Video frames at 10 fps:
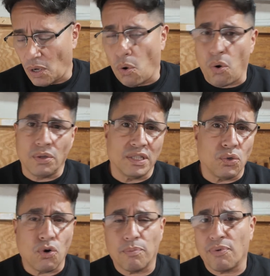all
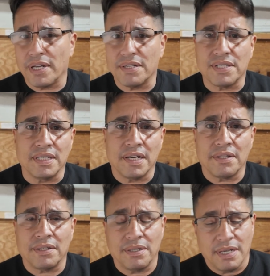incorporated
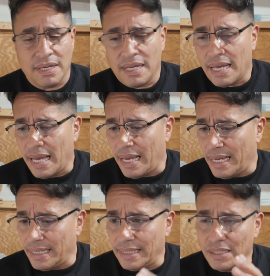together,
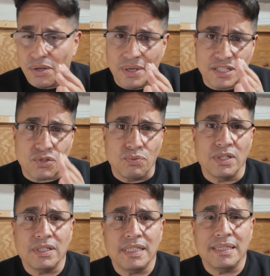and it's
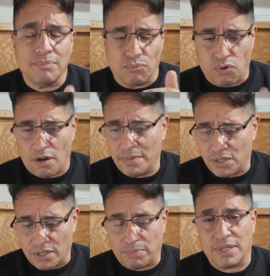really brought me
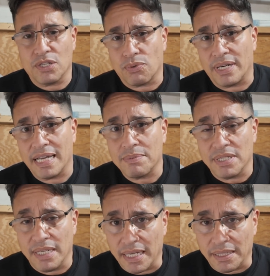to the place where I am
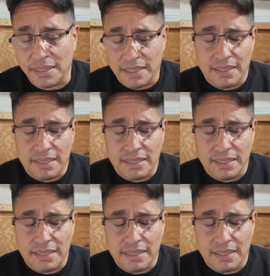today.